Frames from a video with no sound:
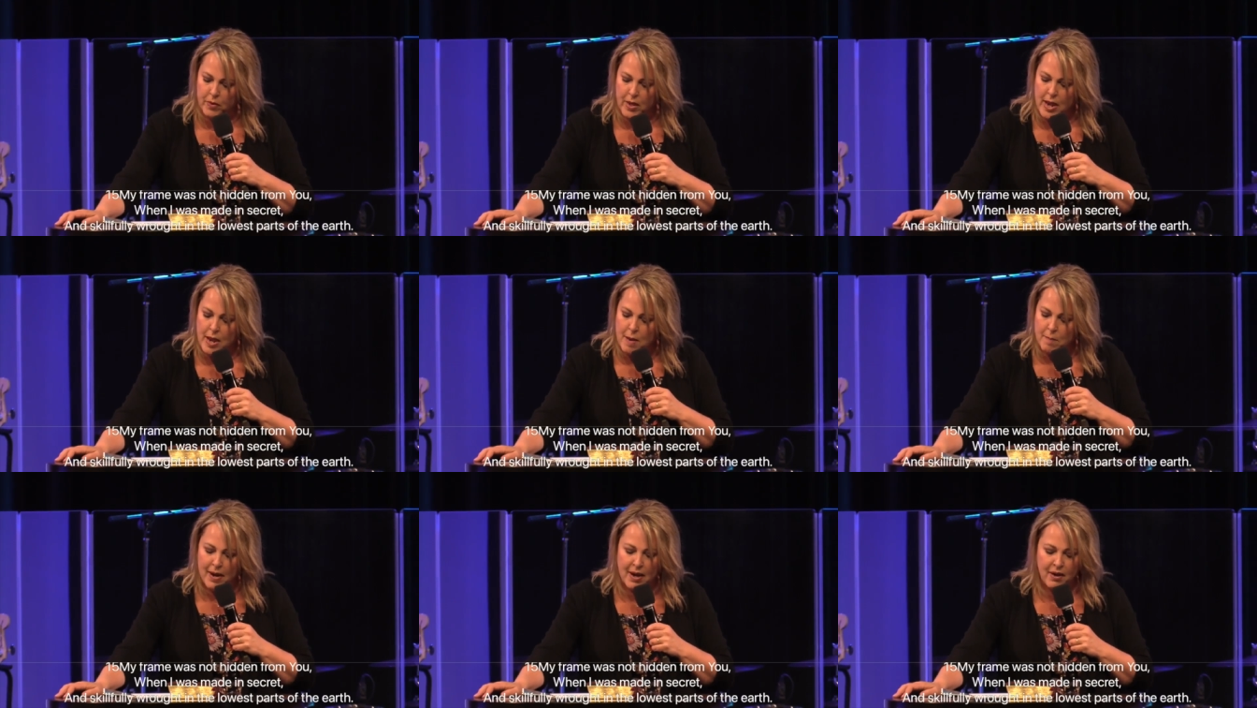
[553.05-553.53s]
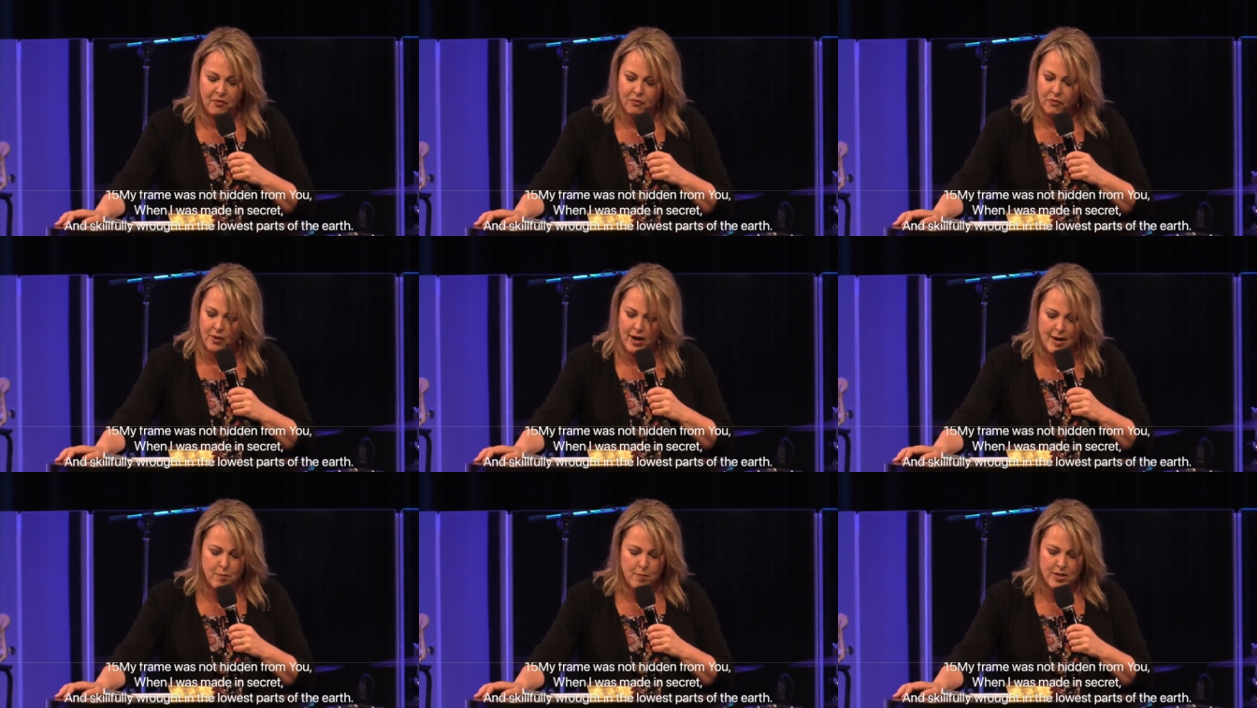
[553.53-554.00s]
My
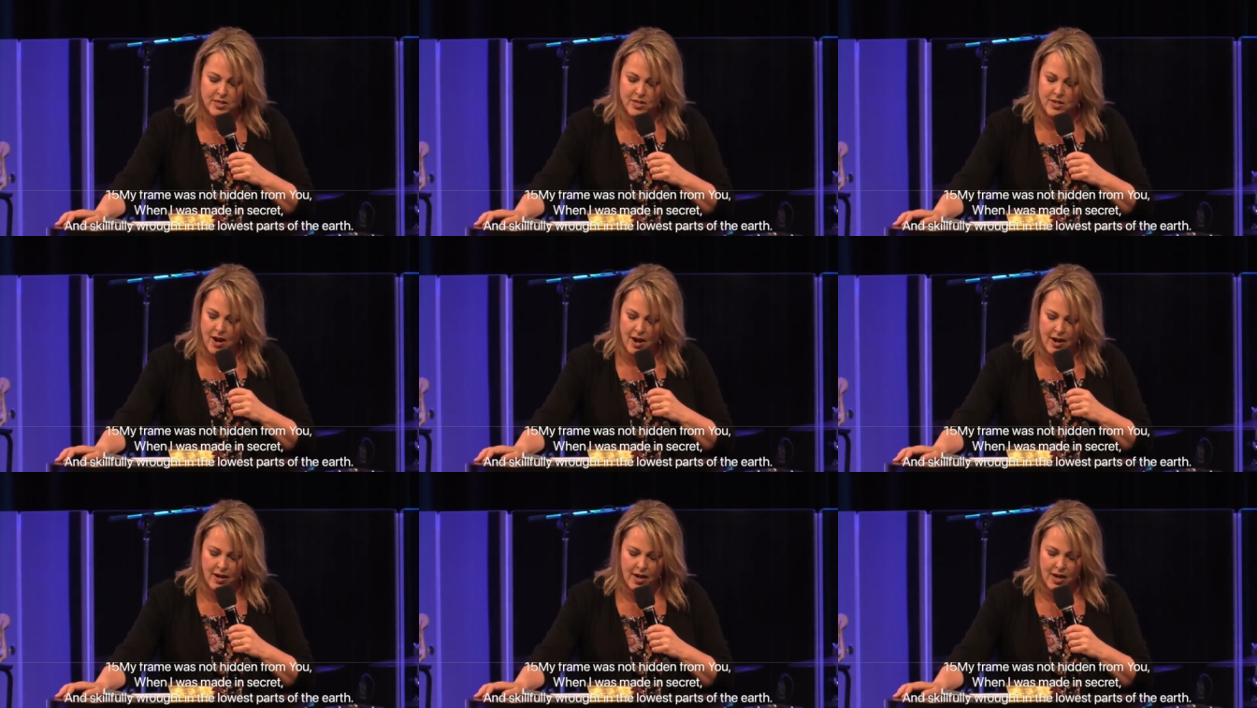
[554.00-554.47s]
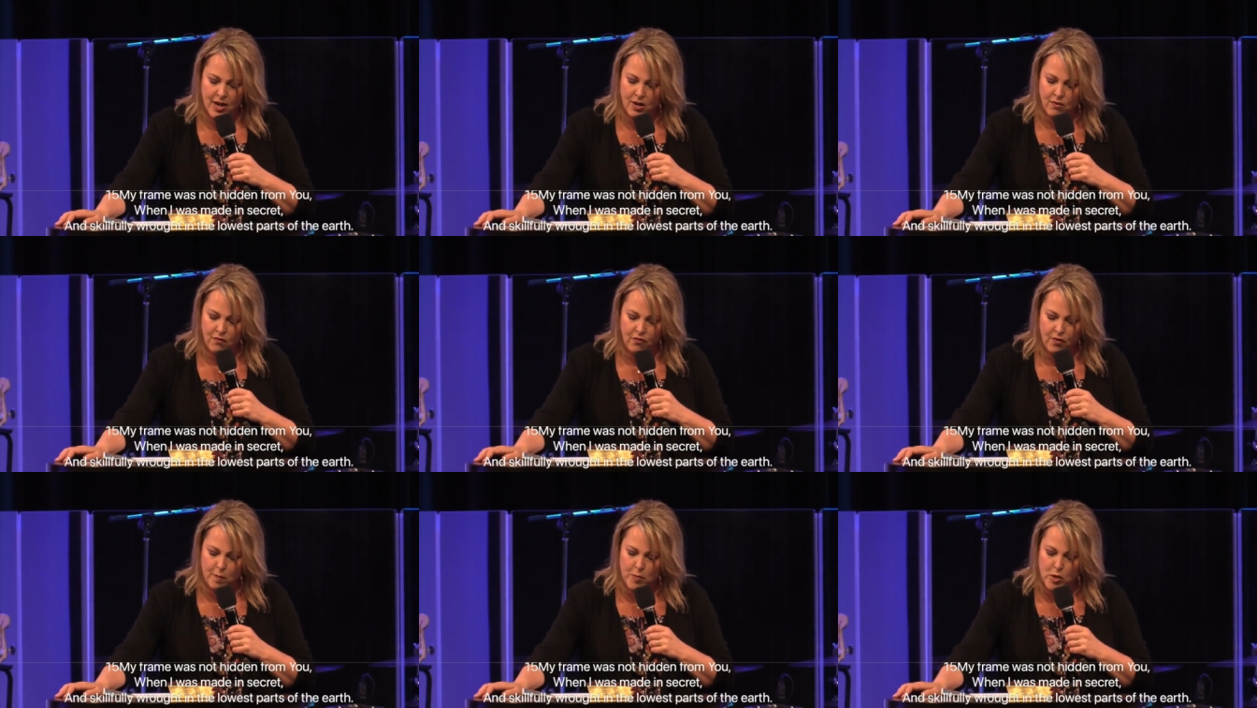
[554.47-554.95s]
frame was not hidden
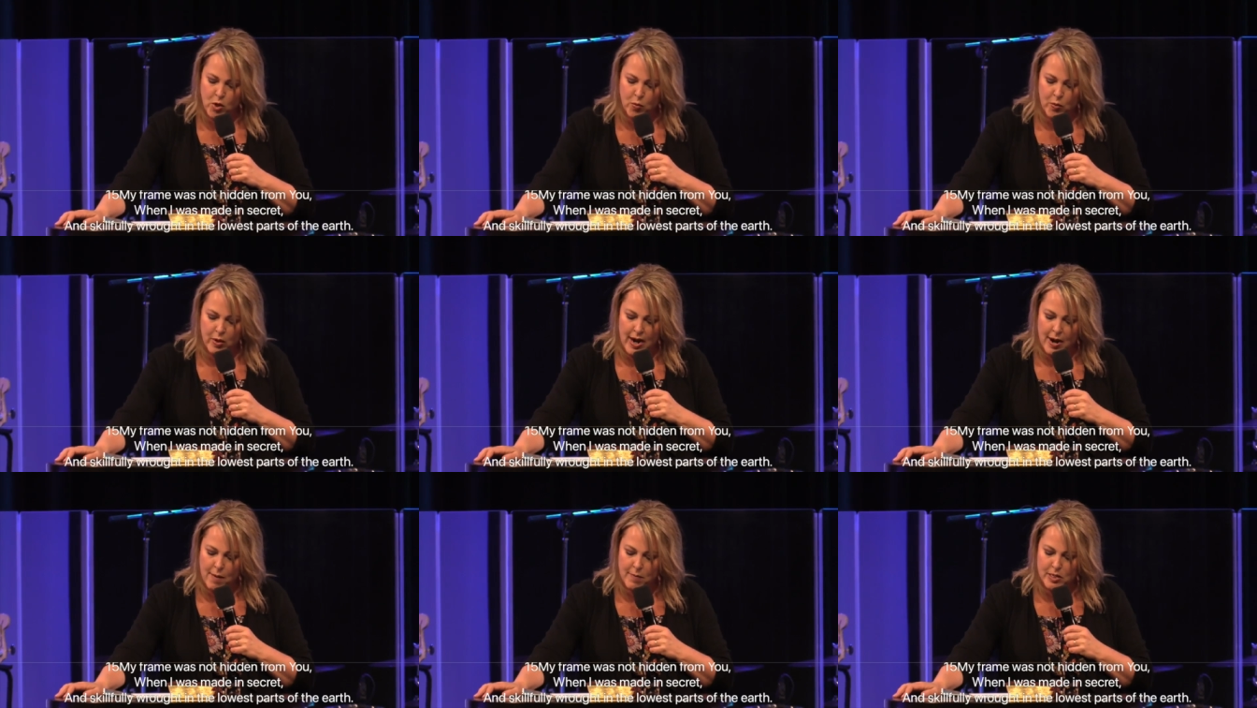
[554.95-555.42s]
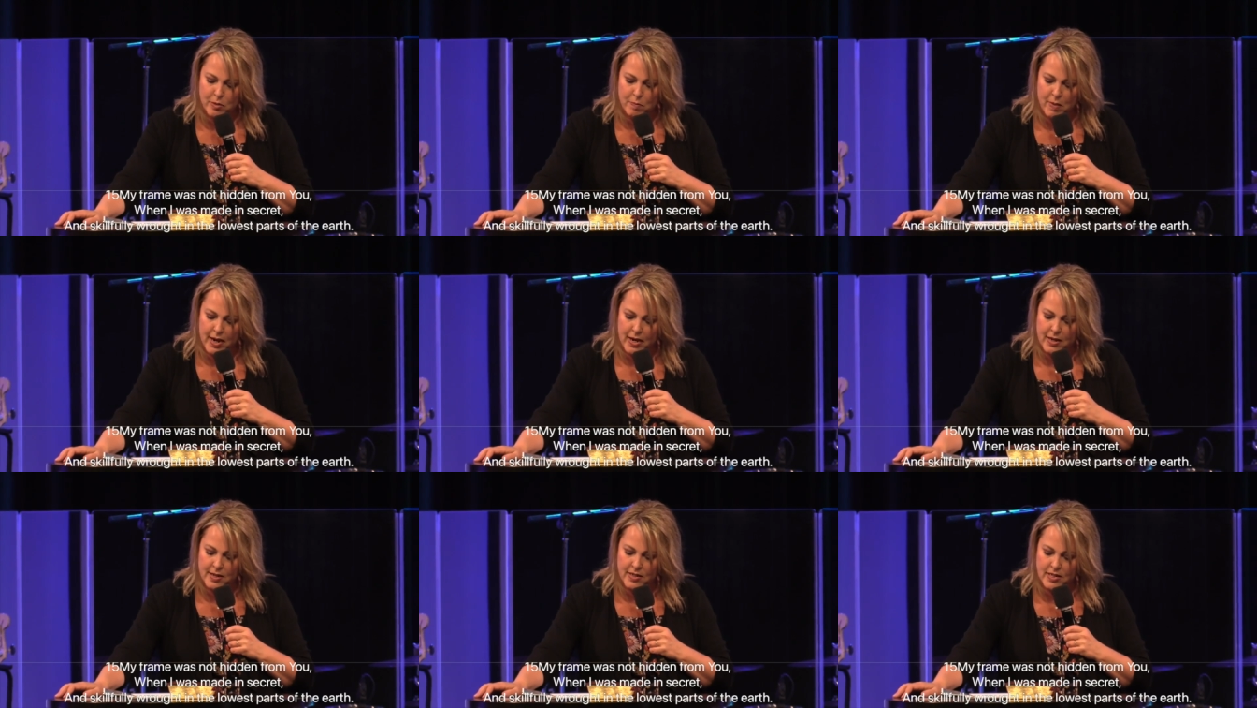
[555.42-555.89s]
from you when I was
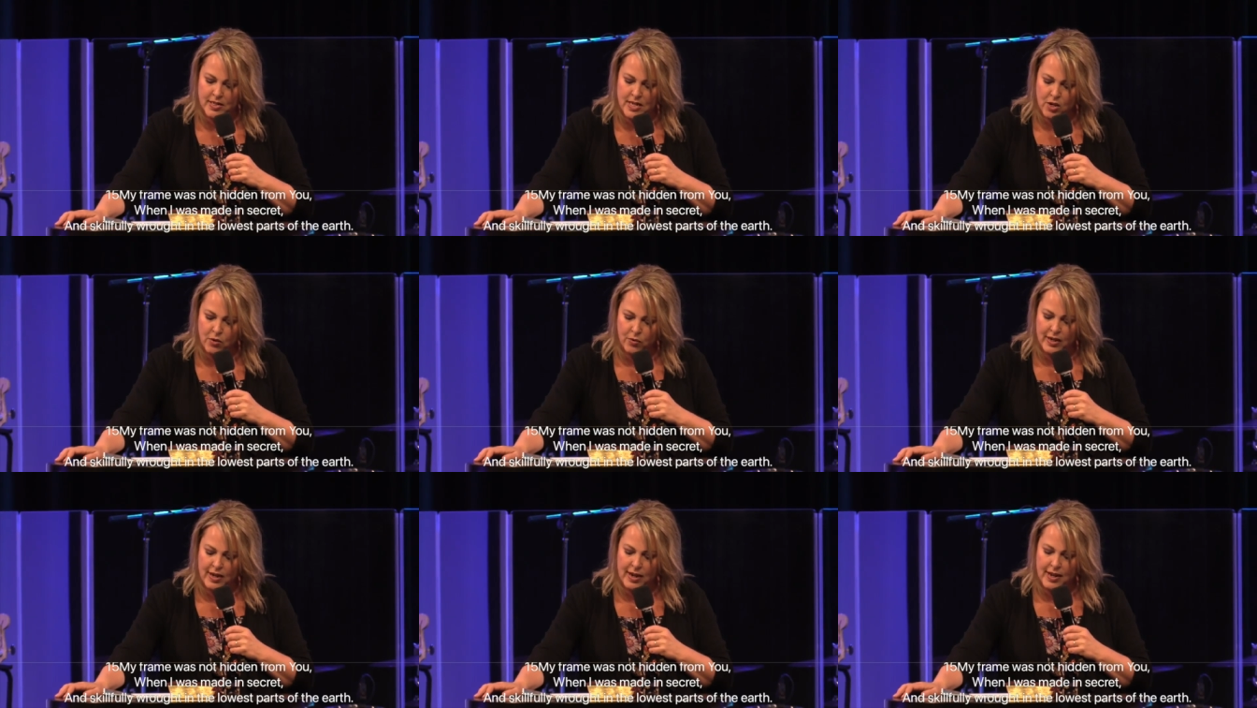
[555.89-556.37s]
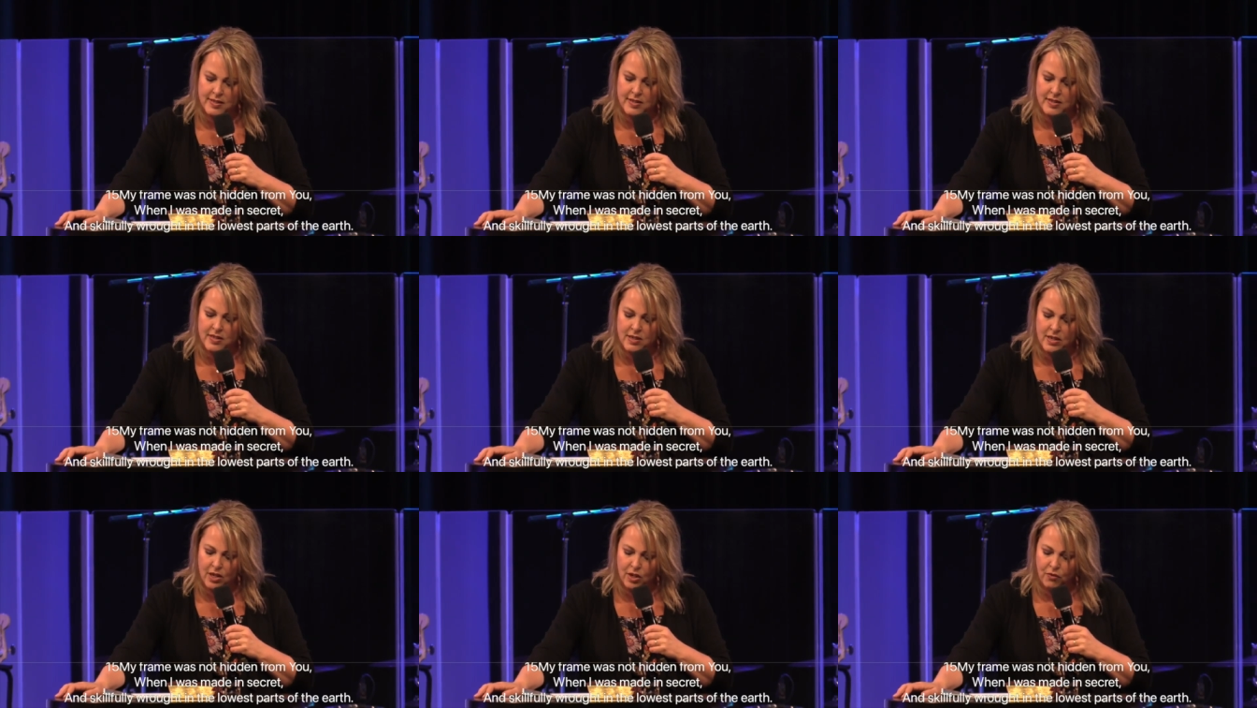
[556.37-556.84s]
made in secret and
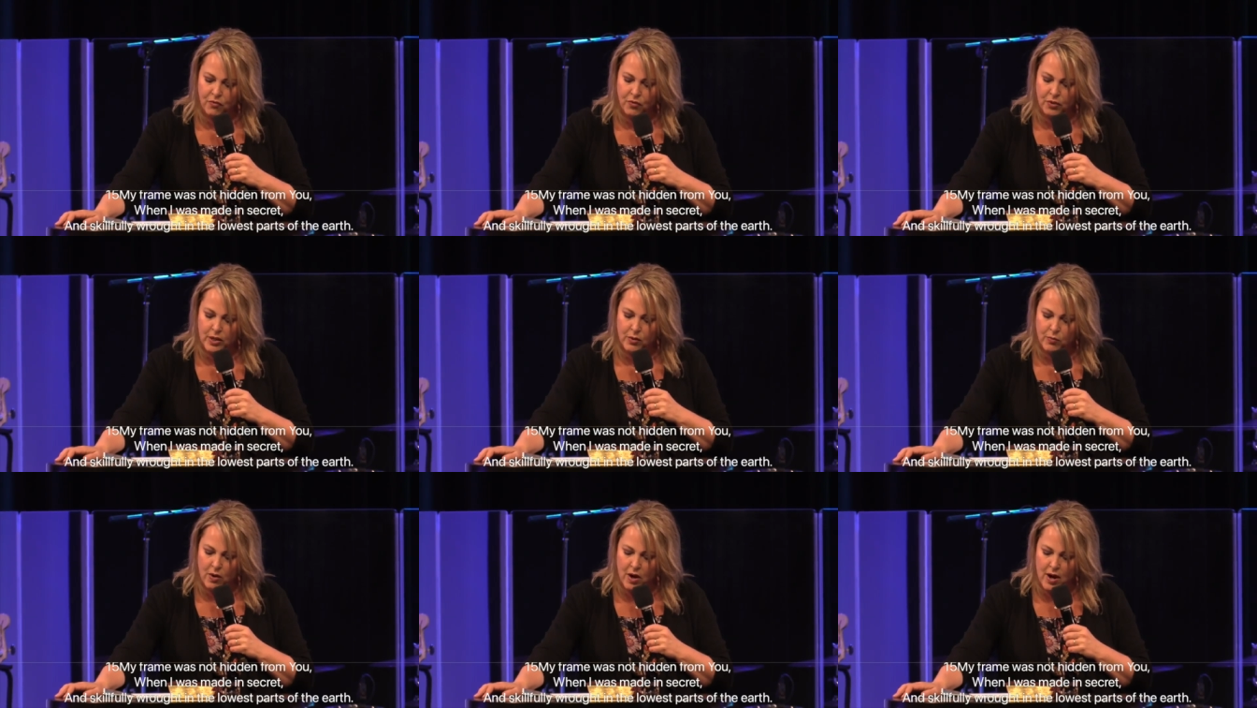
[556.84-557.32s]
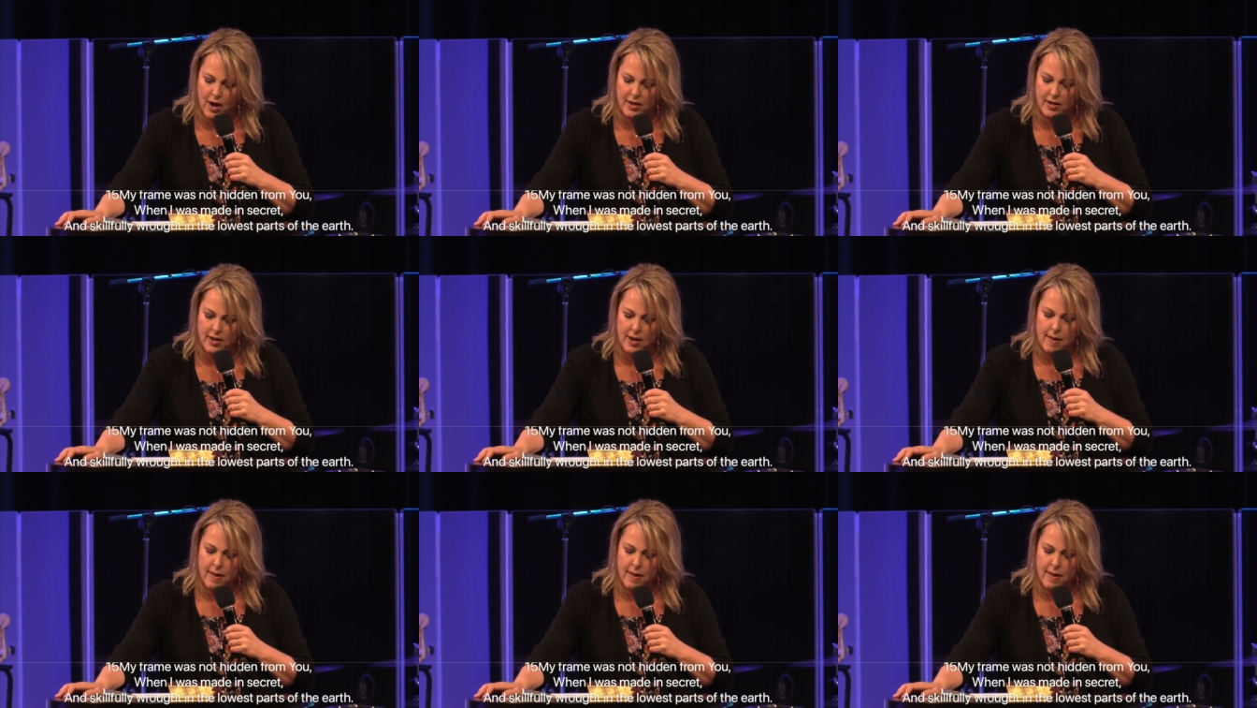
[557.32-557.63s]
skillfully wrought